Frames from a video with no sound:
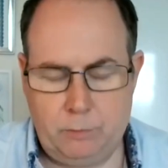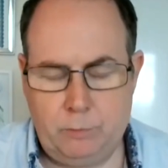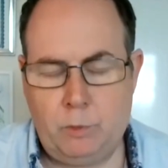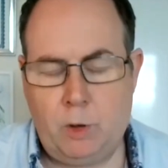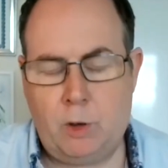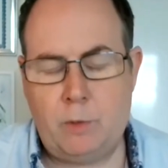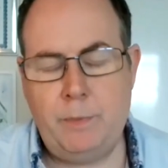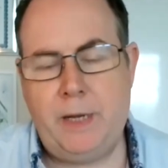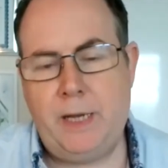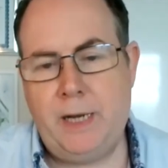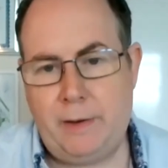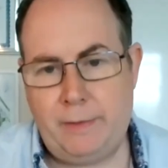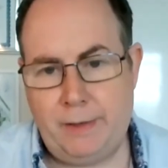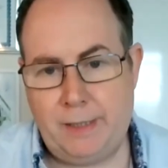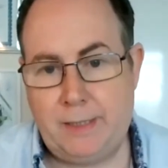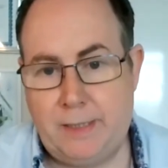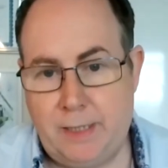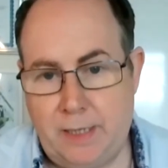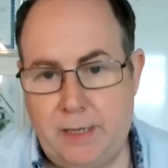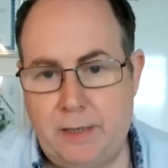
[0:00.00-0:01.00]
What me and
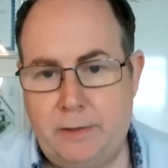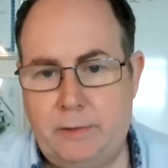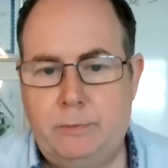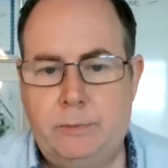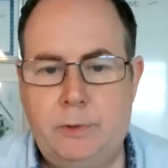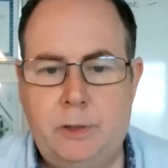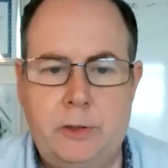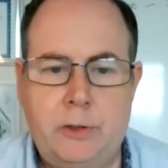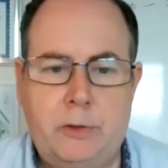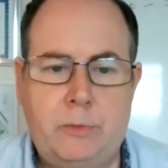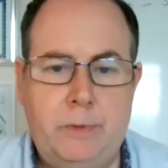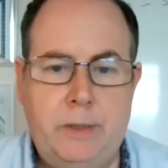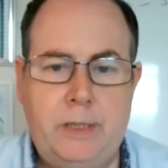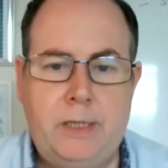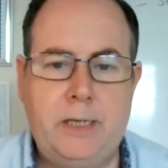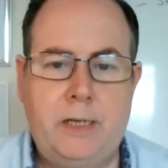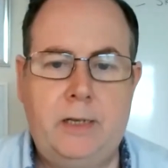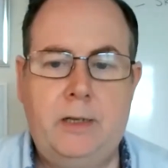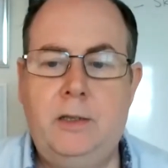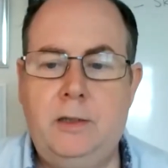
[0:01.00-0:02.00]
Eric did was we
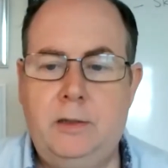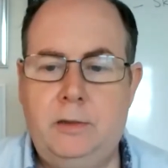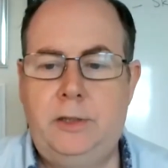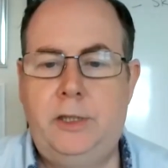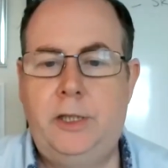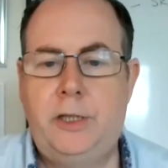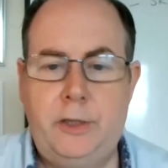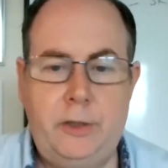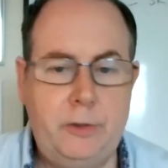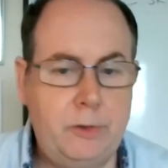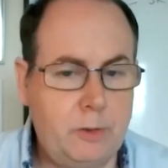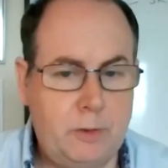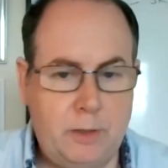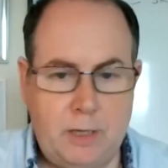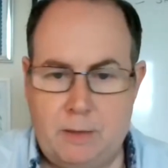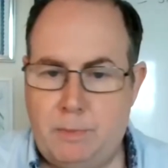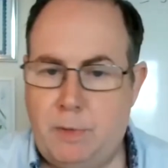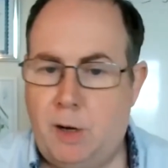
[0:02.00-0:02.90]
said, look, you can use all our